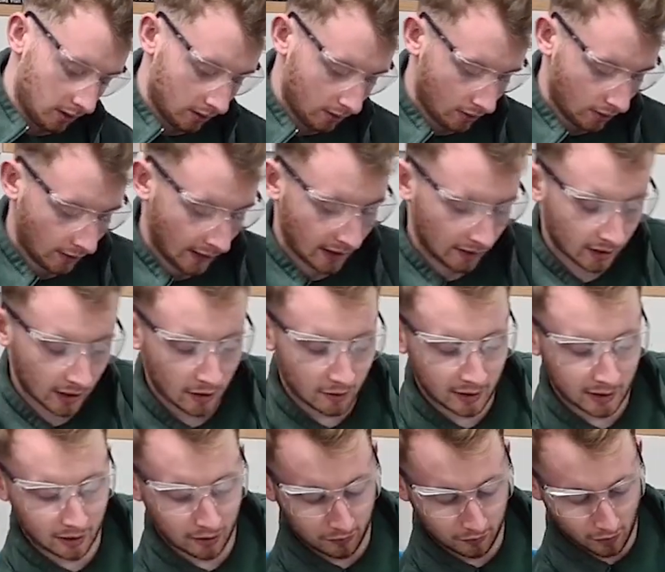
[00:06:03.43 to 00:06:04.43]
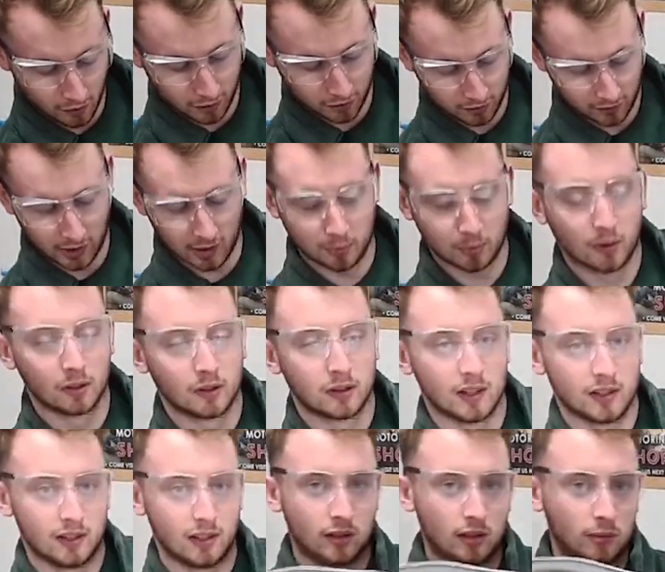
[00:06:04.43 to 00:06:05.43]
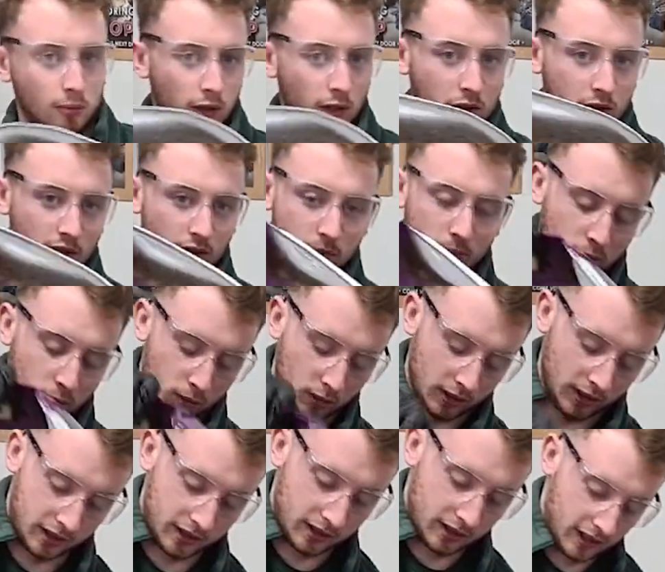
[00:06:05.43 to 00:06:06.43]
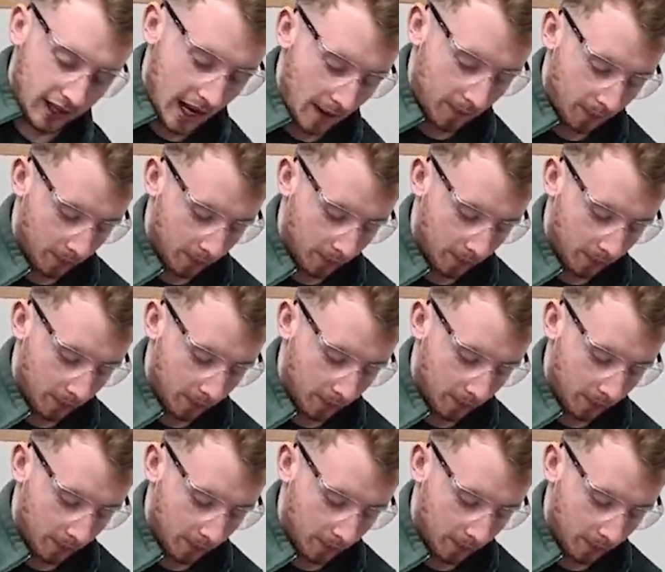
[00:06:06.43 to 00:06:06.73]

There's no need to rush this because this is the most important step.